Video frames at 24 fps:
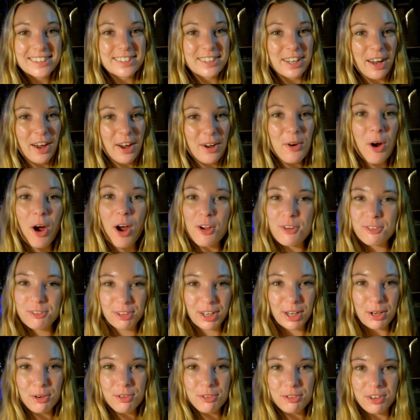so
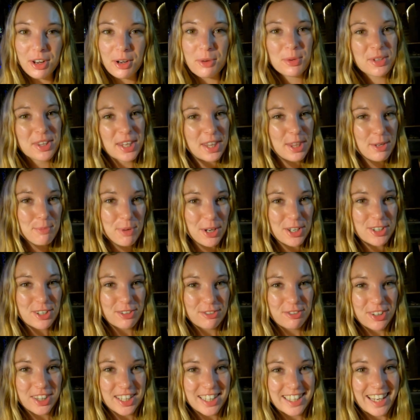hopefully it'll fit within the
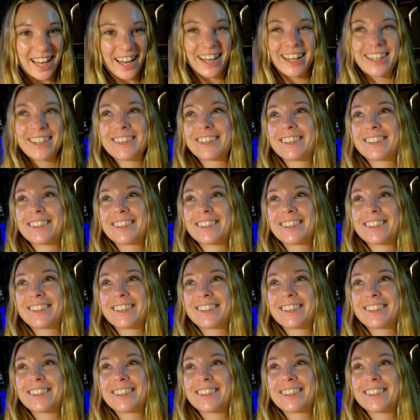budget for the day.